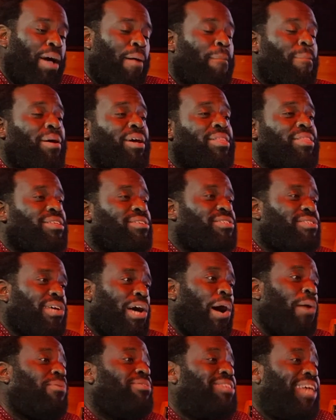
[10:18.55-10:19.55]
but the
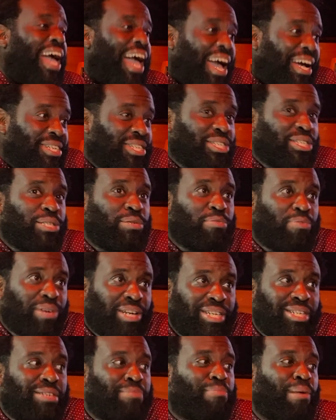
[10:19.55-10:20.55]
song was actually
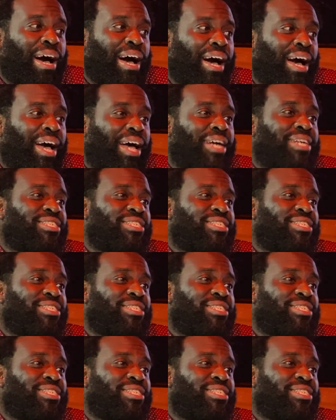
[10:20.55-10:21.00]
written by